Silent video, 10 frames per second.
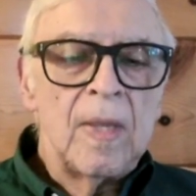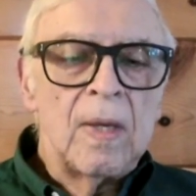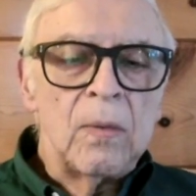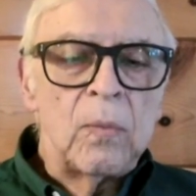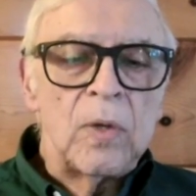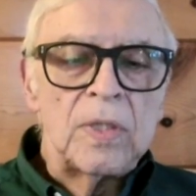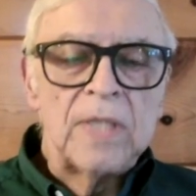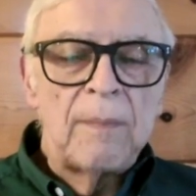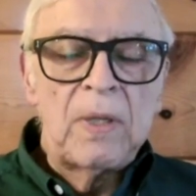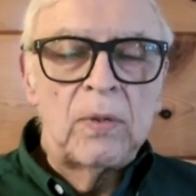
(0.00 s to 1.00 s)
was
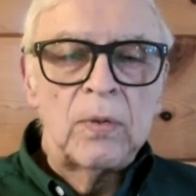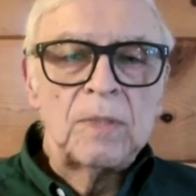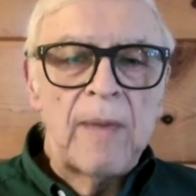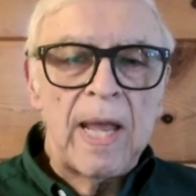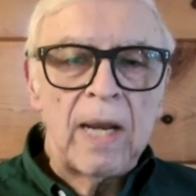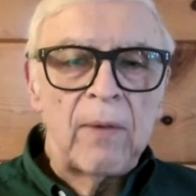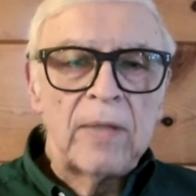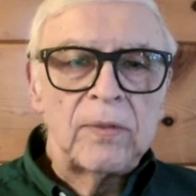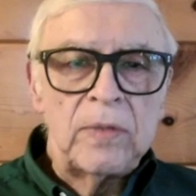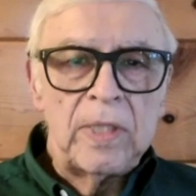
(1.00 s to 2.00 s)
not because Palo
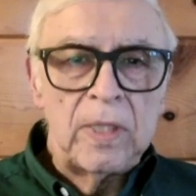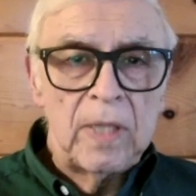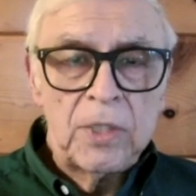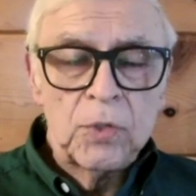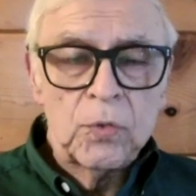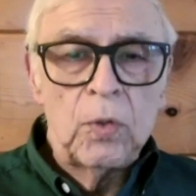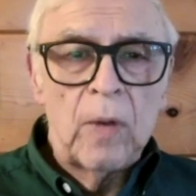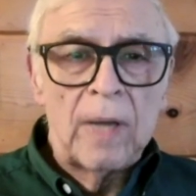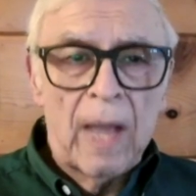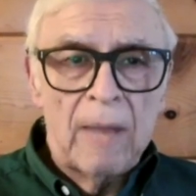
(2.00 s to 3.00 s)
Alto did it. It's true,
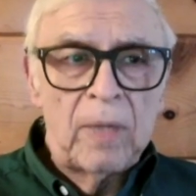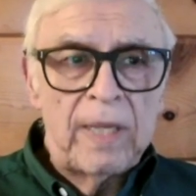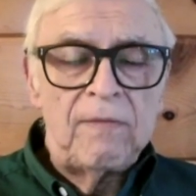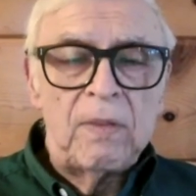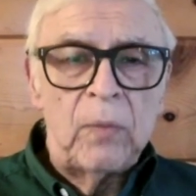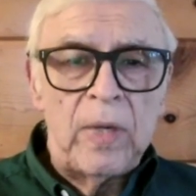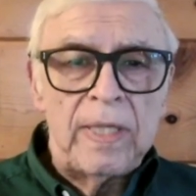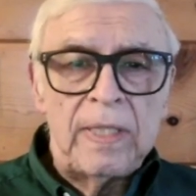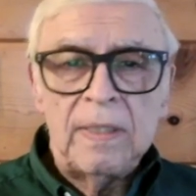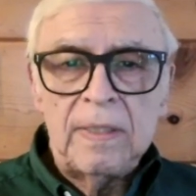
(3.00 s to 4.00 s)
I believe that
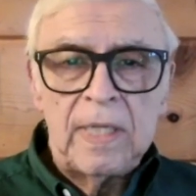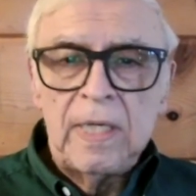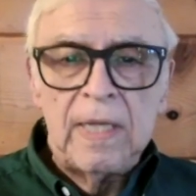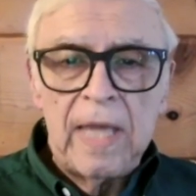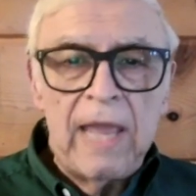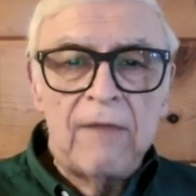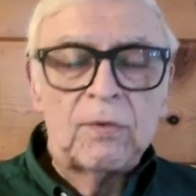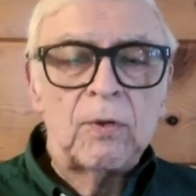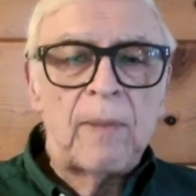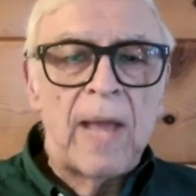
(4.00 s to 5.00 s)
we did it
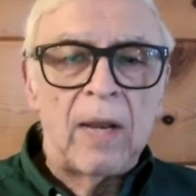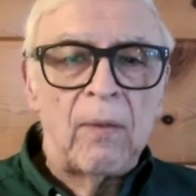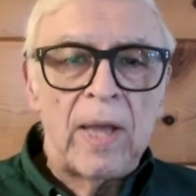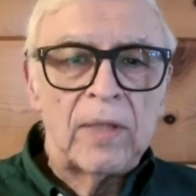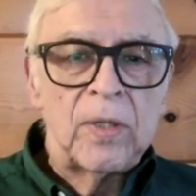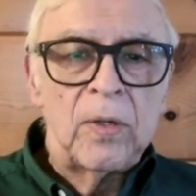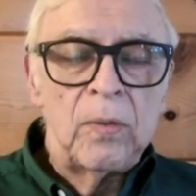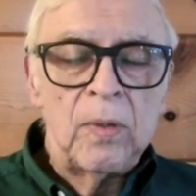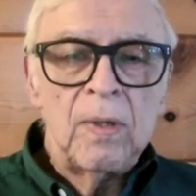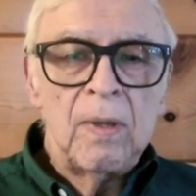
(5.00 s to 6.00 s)
after Palo Alto
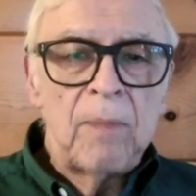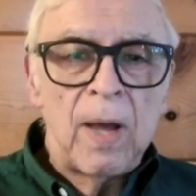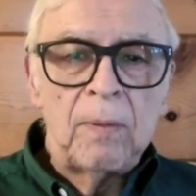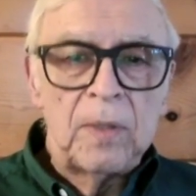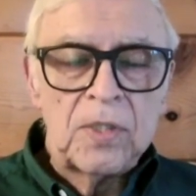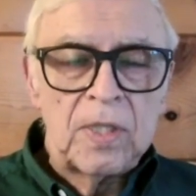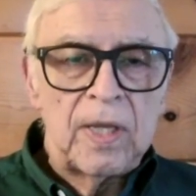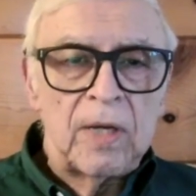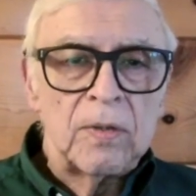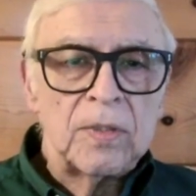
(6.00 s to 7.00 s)
published
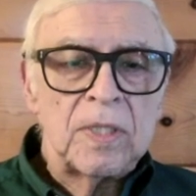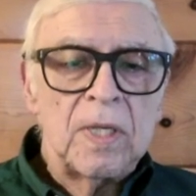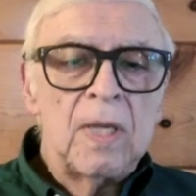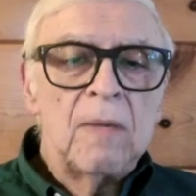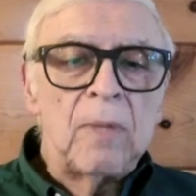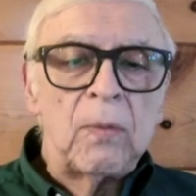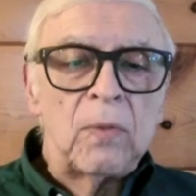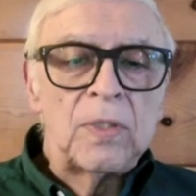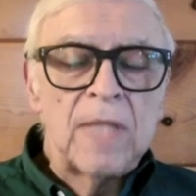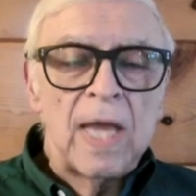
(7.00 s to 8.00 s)
theirs, but it
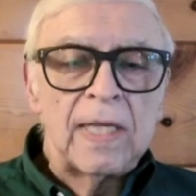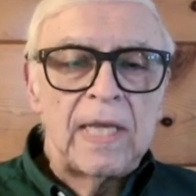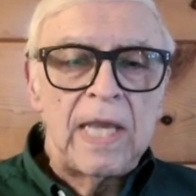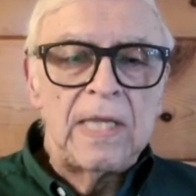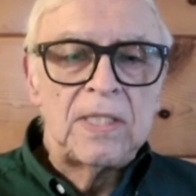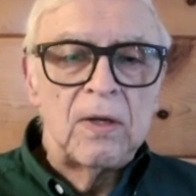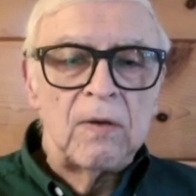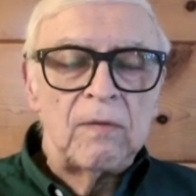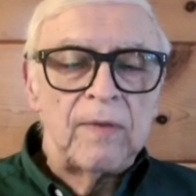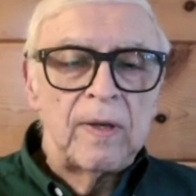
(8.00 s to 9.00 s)
was not a case
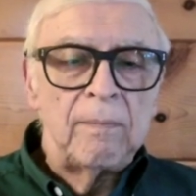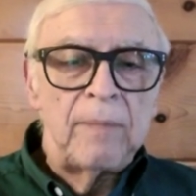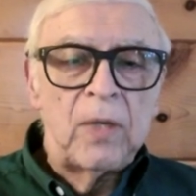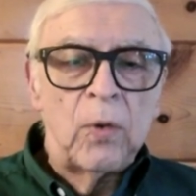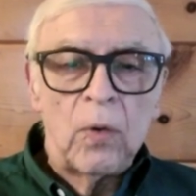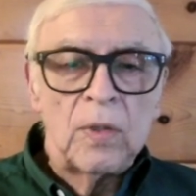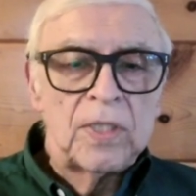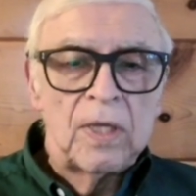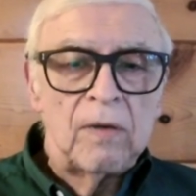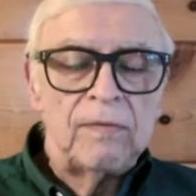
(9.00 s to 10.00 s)
of because
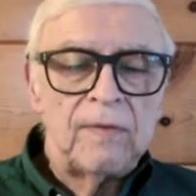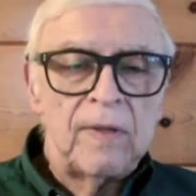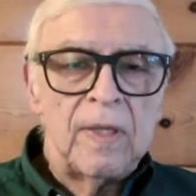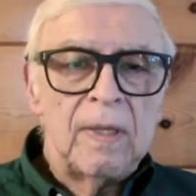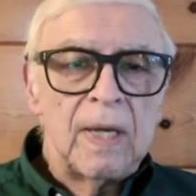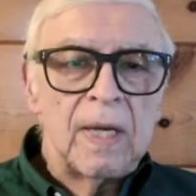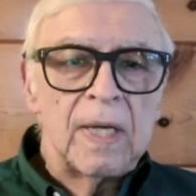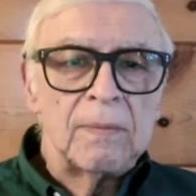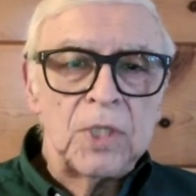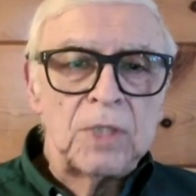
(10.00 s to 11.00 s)
of,
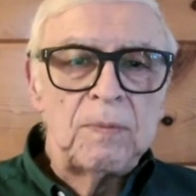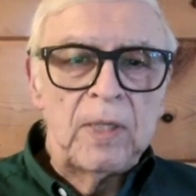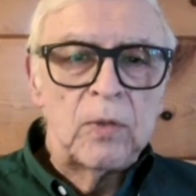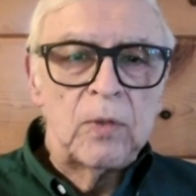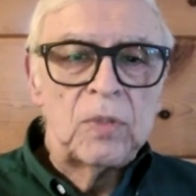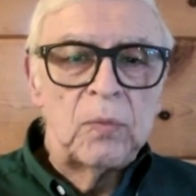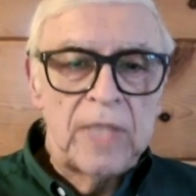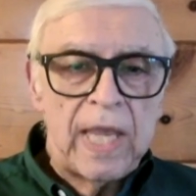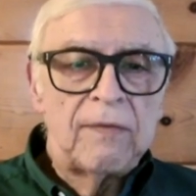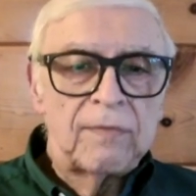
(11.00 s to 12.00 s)
just because it was
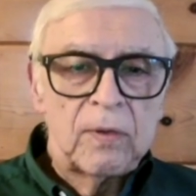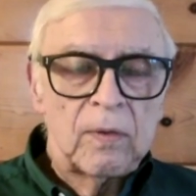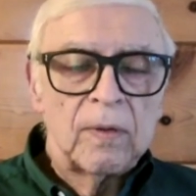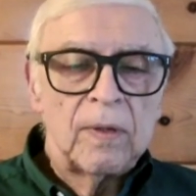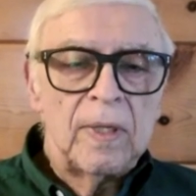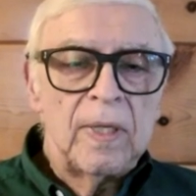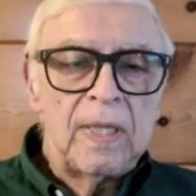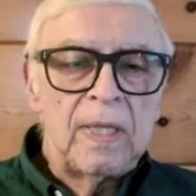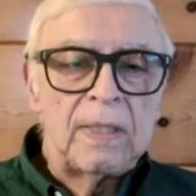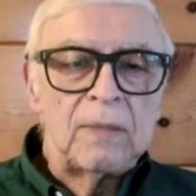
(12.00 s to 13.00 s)
after.
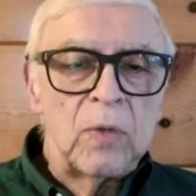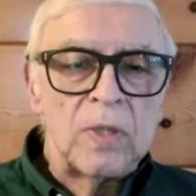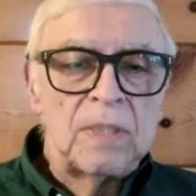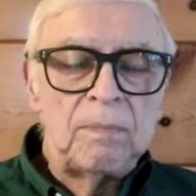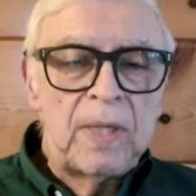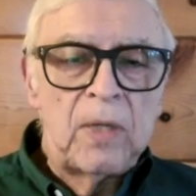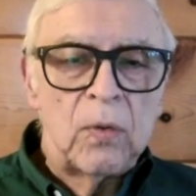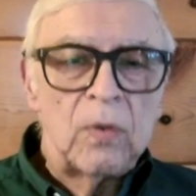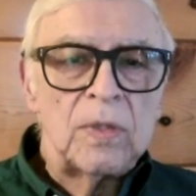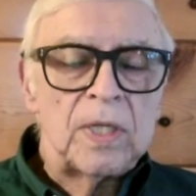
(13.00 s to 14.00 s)
It wasn't
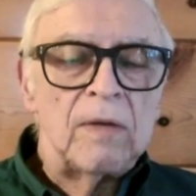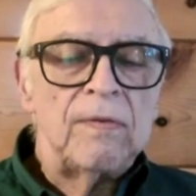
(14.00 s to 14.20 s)
because of.